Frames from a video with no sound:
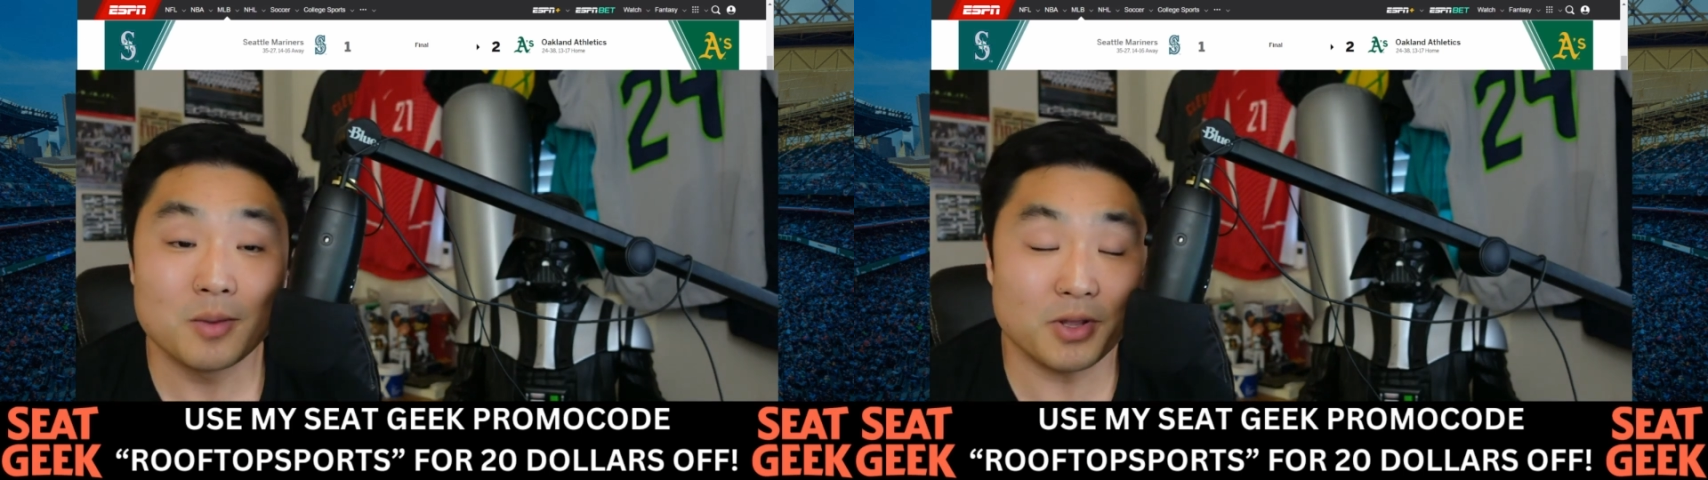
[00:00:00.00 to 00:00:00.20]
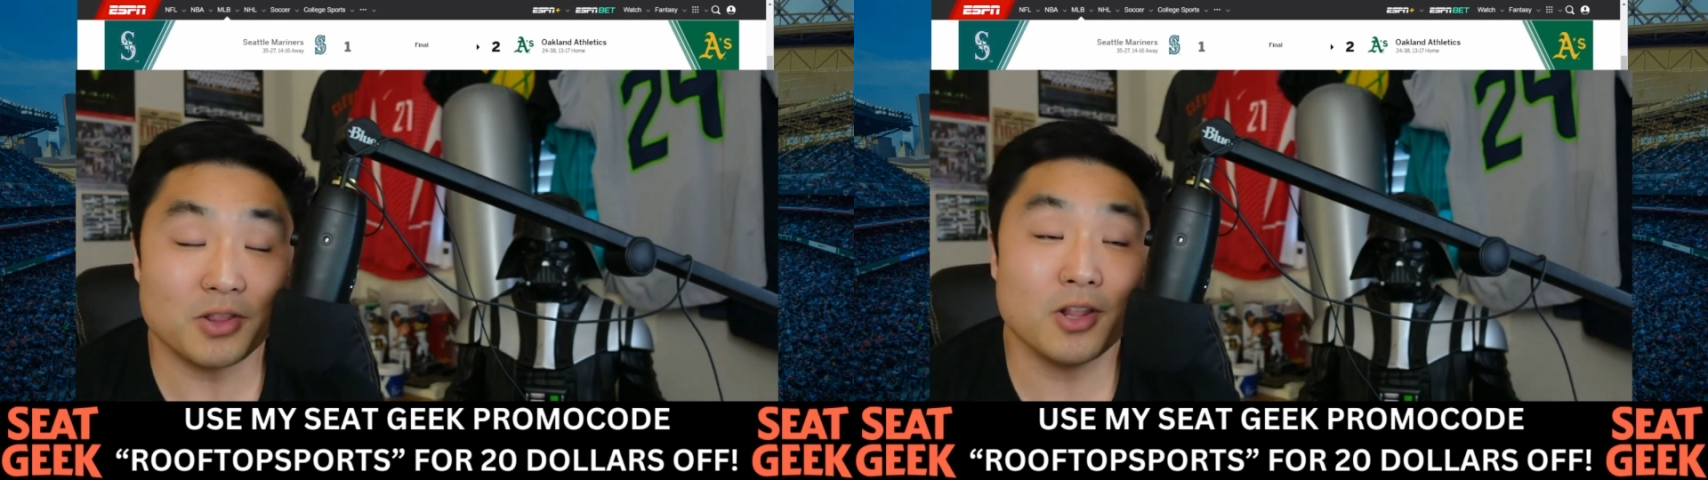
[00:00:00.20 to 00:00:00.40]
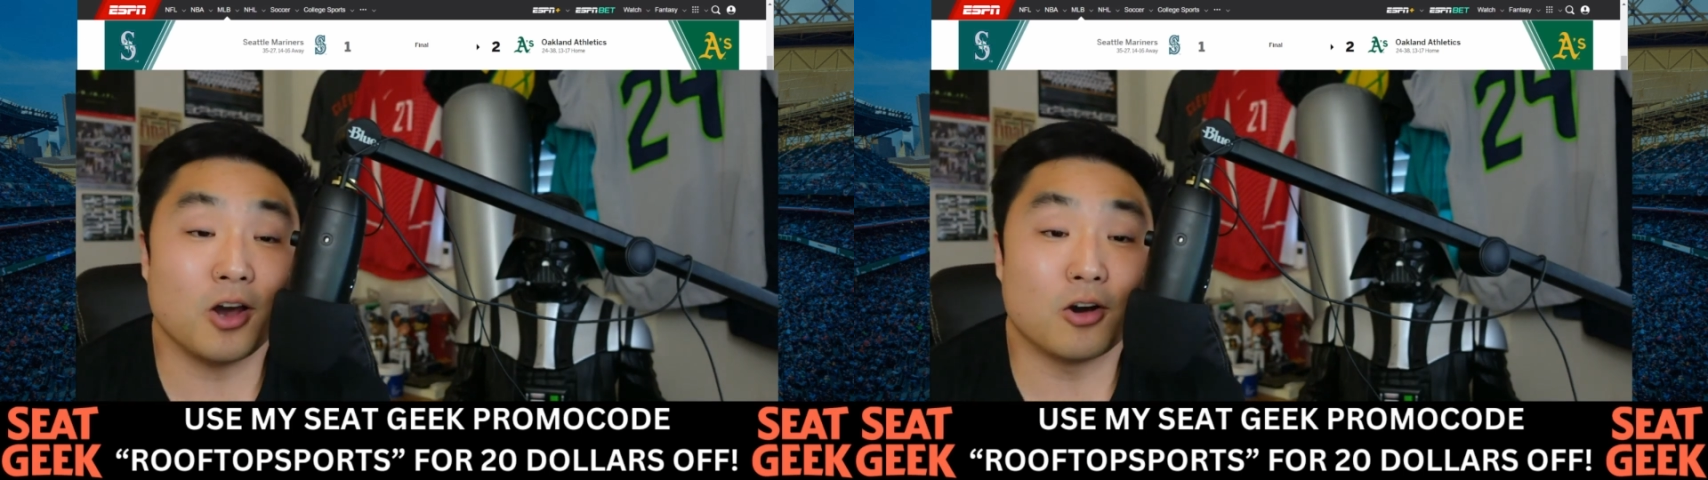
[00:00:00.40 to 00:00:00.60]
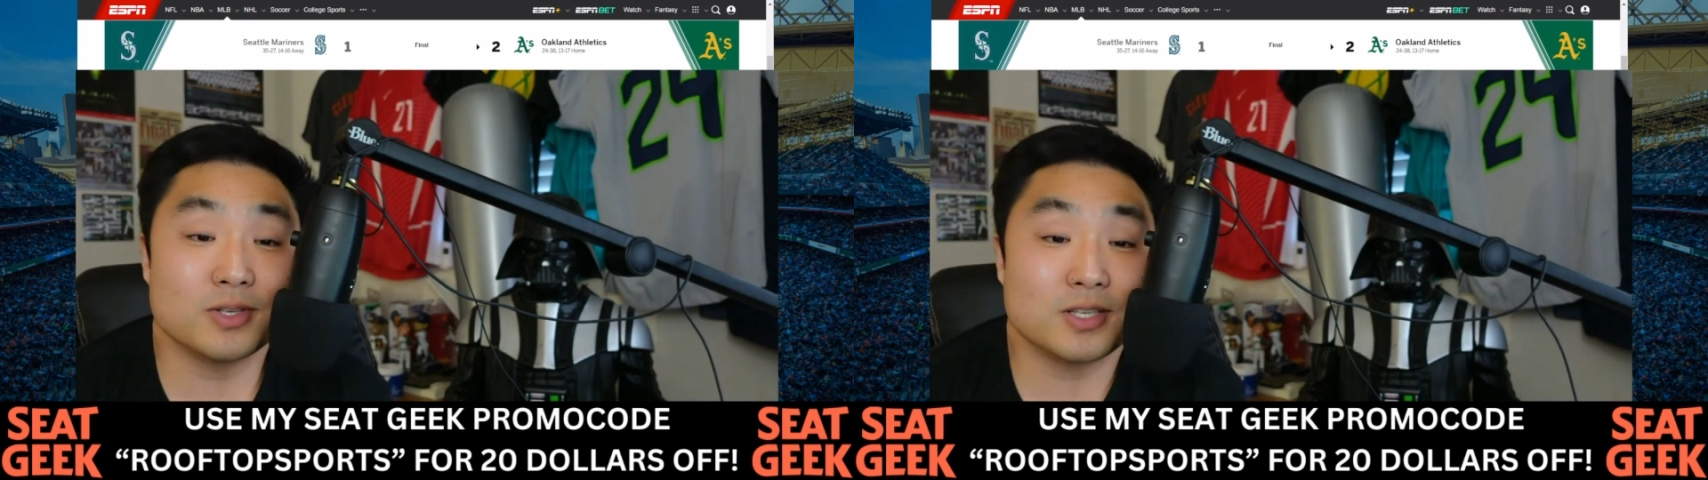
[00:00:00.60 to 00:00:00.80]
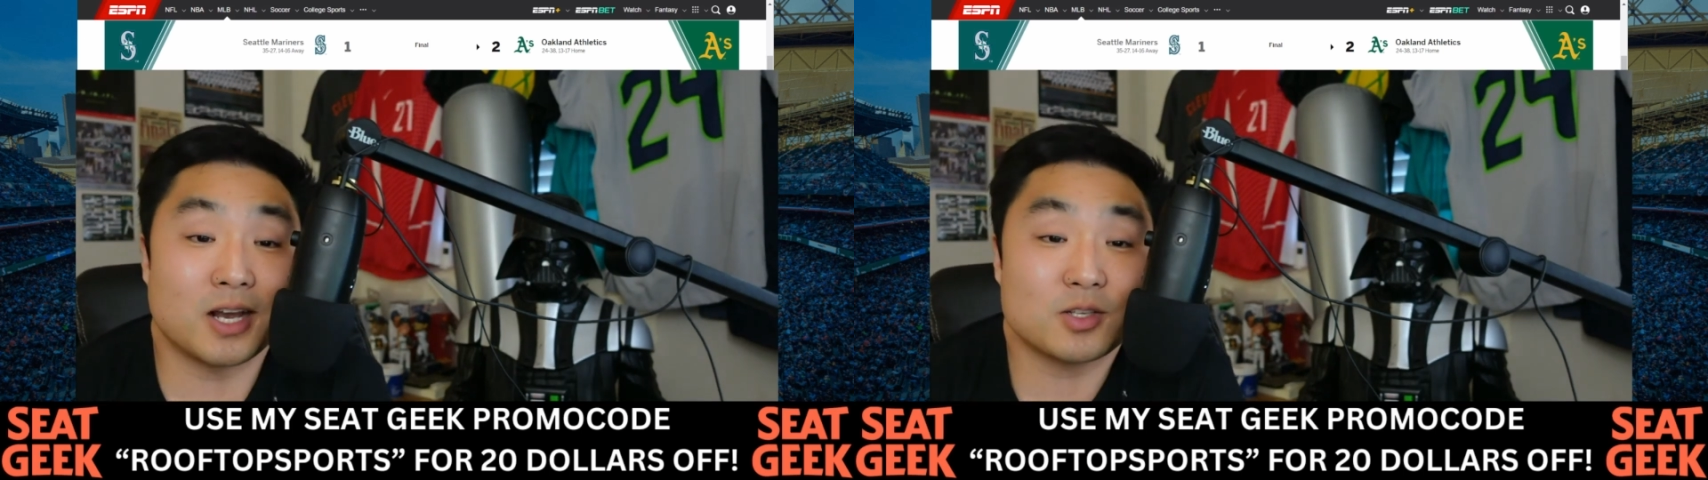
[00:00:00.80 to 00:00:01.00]
But no,
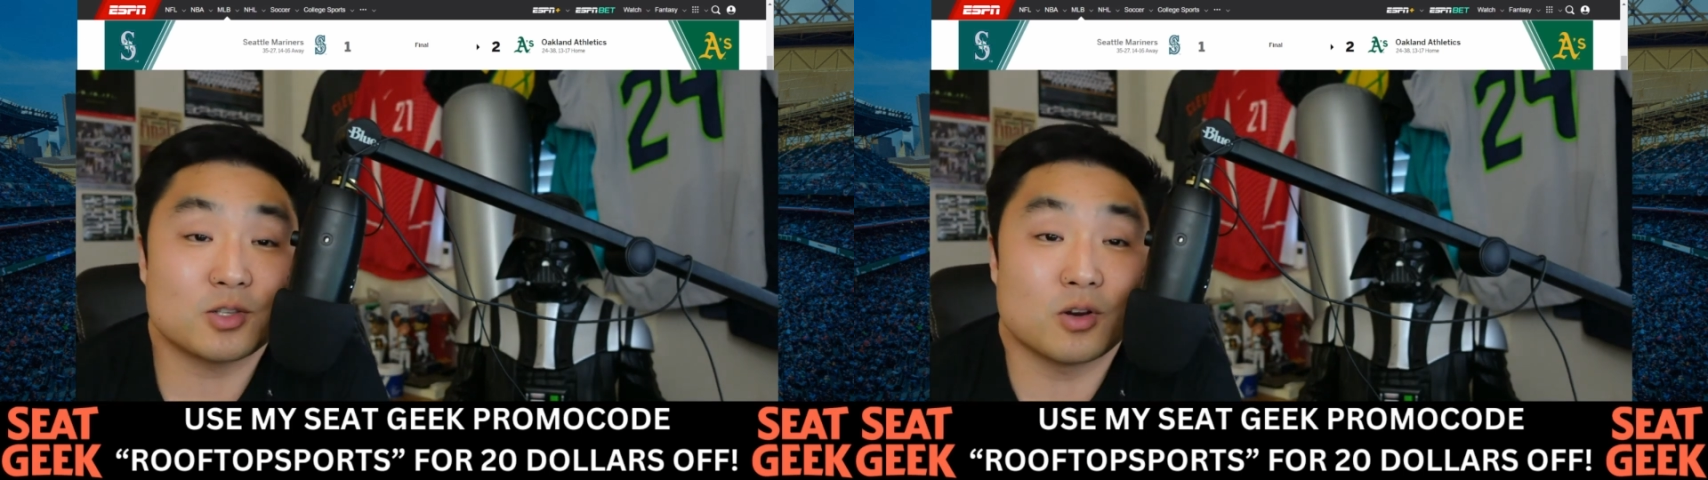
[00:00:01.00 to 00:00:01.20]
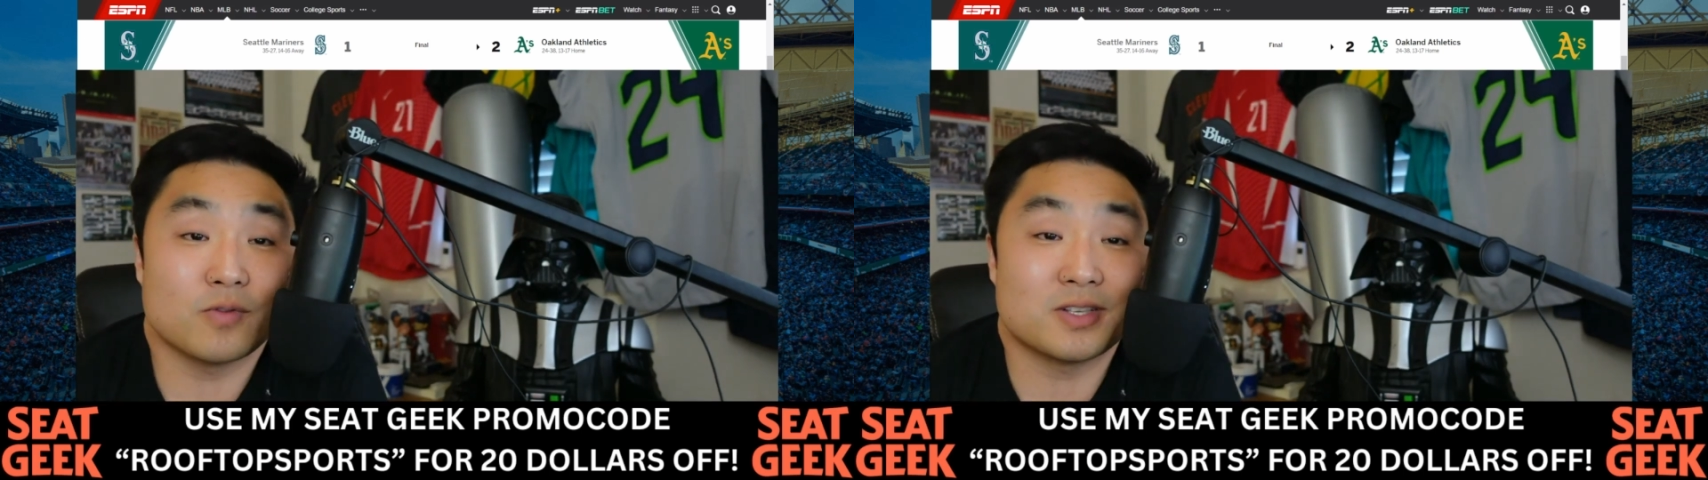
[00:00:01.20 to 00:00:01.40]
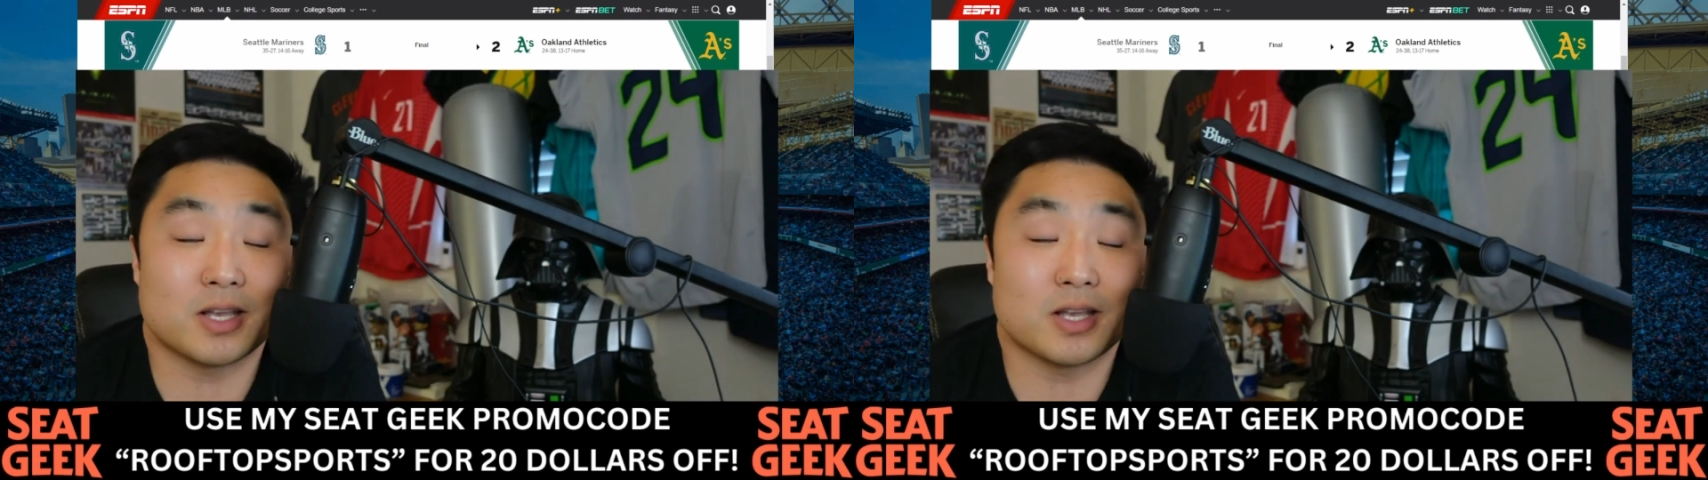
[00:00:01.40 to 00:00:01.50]
Scott Servais